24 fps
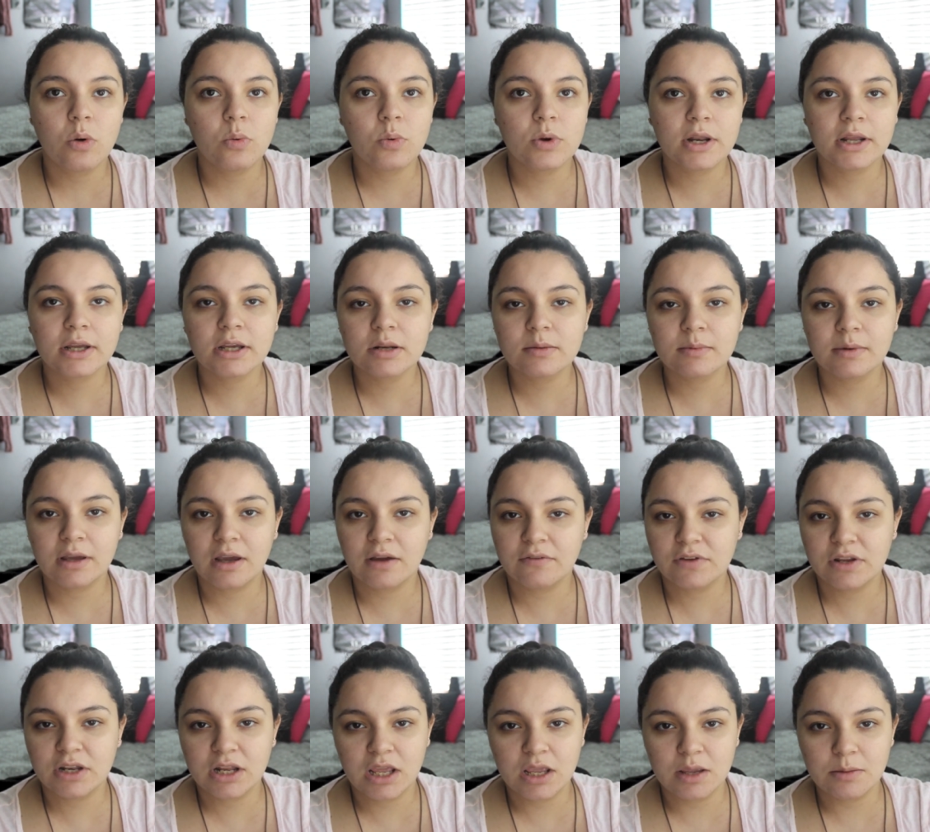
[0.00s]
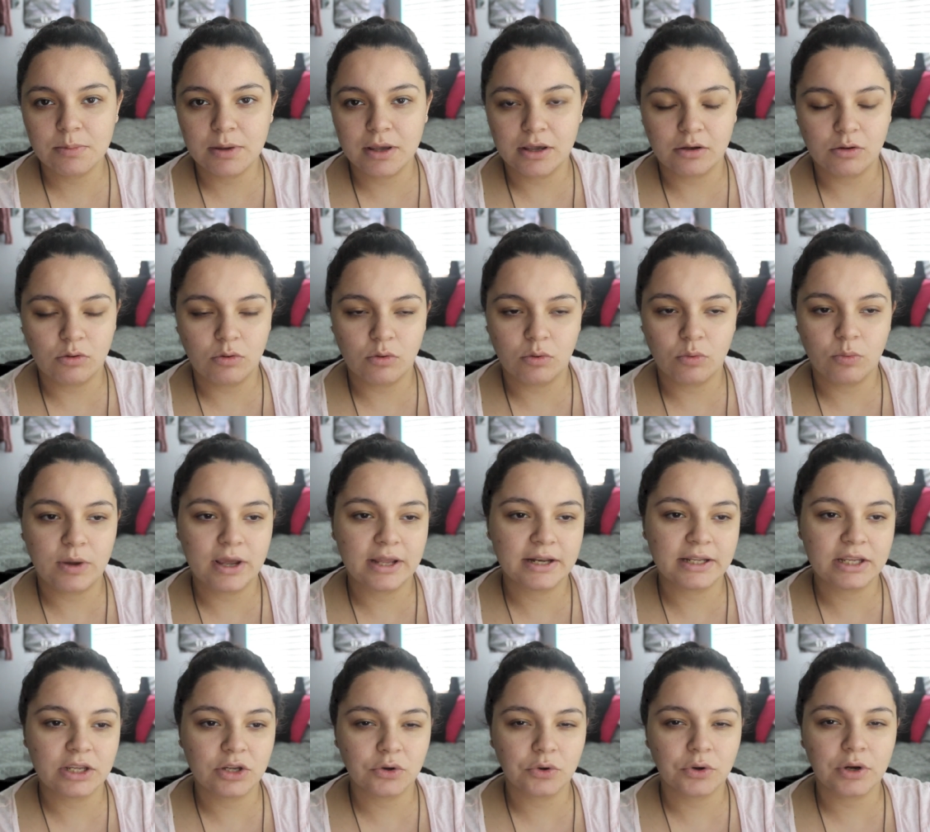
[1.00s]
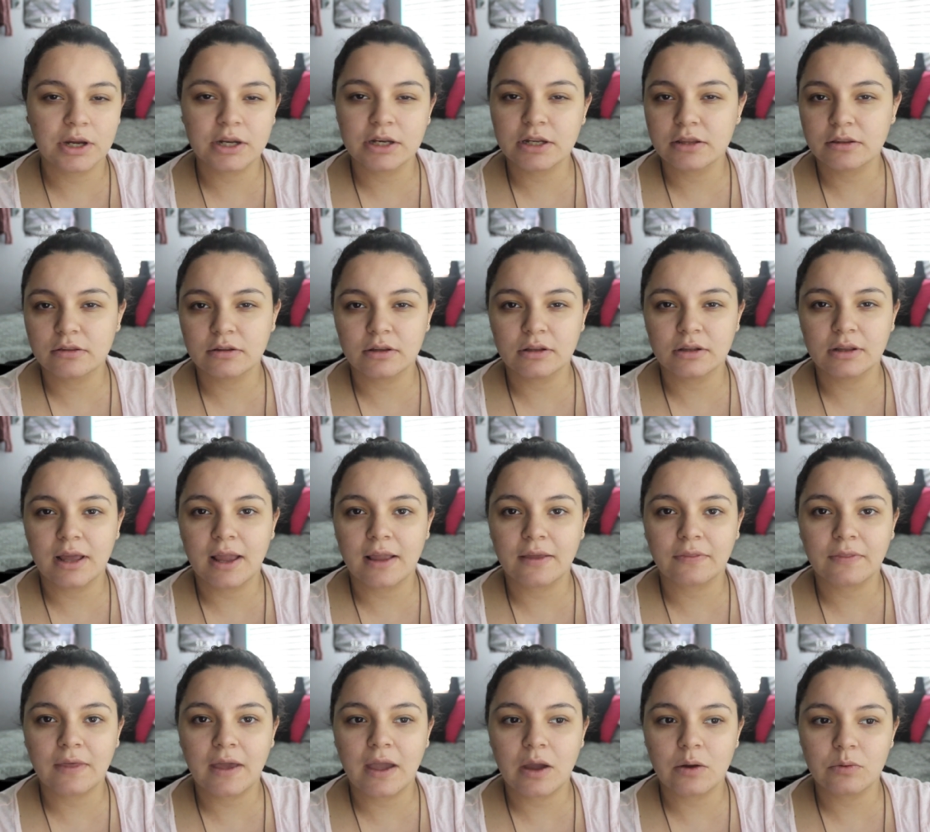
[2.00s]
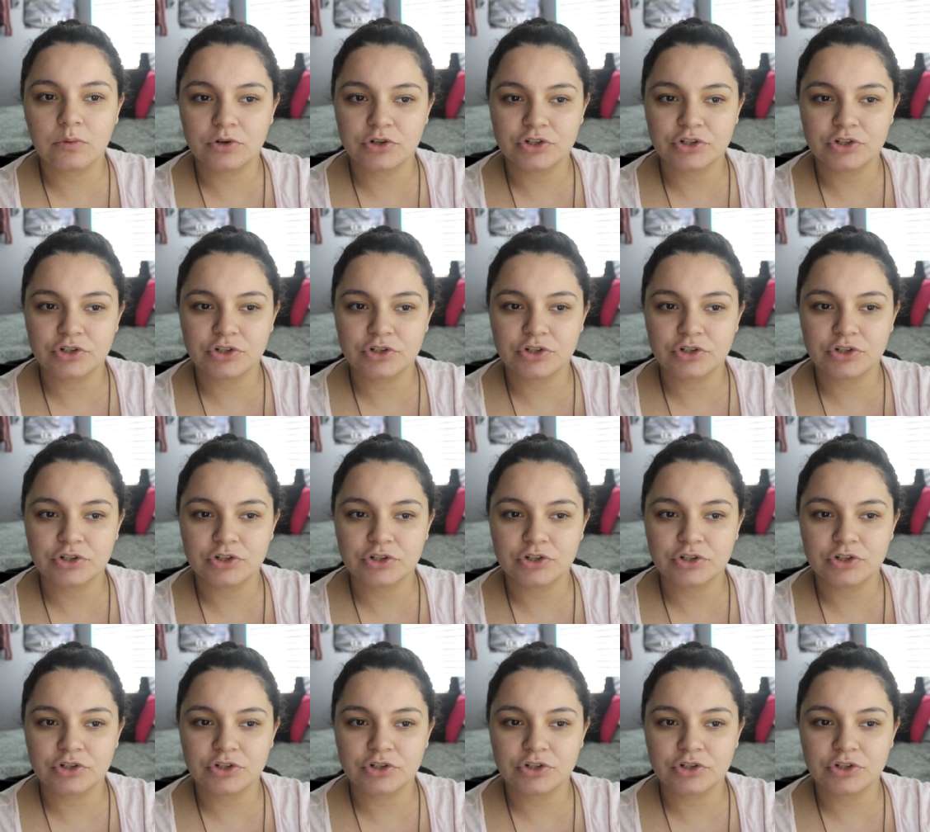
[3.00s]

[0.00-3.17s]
We're not going to be having a big old wedding or anything like that.